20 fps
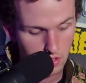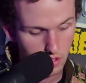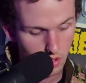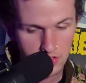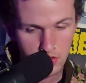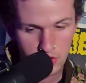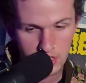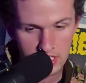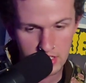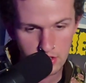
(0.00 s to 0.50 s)

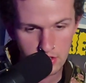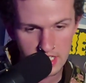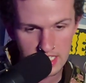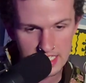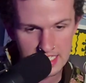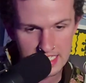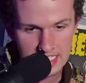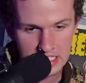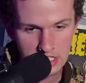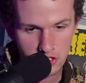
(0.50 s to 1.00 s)
Once you get to the
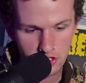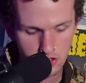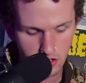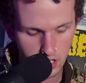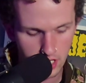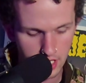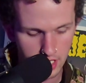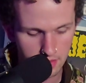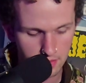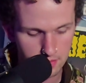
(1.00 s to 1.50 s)
D
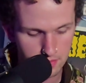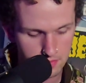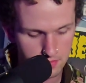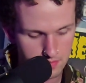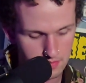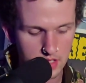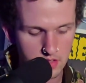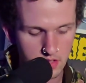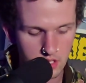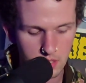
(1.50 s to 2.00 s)
string,
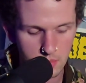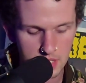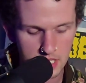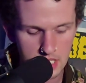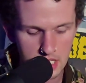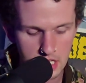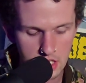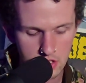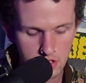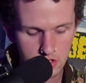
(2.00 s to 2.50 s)
it's going to
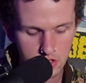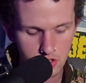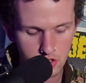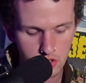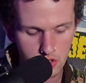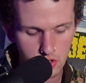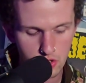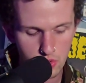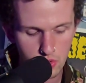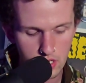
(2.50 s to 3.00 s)
be
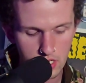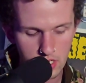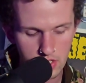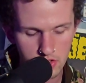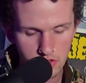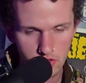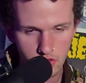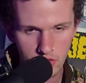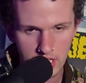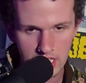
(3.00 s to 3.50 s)
2
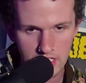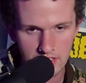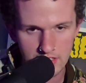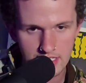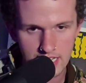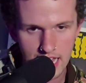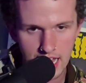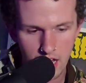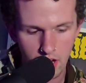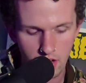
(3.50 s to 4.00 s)
strings
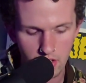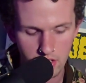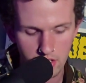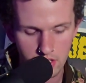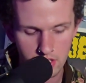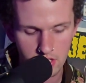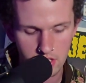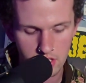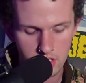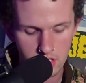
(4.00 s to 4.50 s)
down,